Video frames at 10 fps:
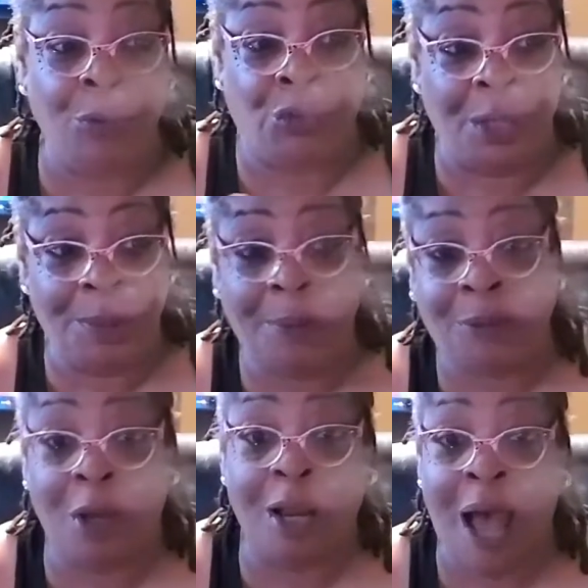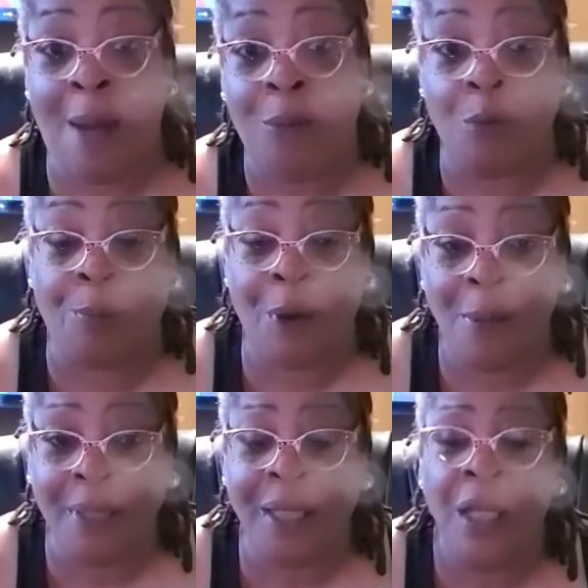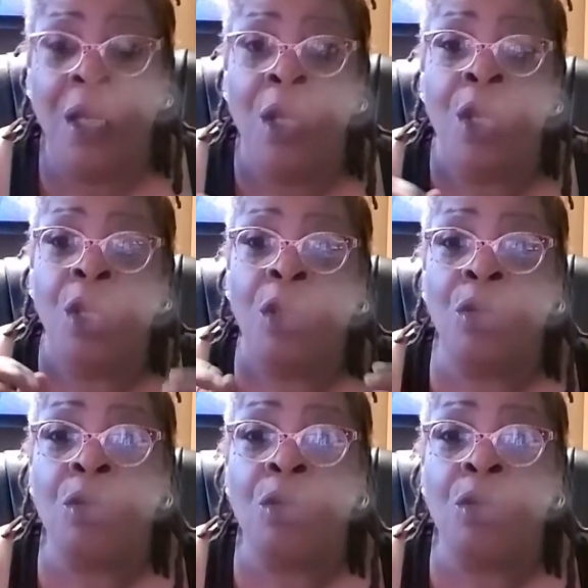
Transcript: and people are jumping up talking, I'm a Republican.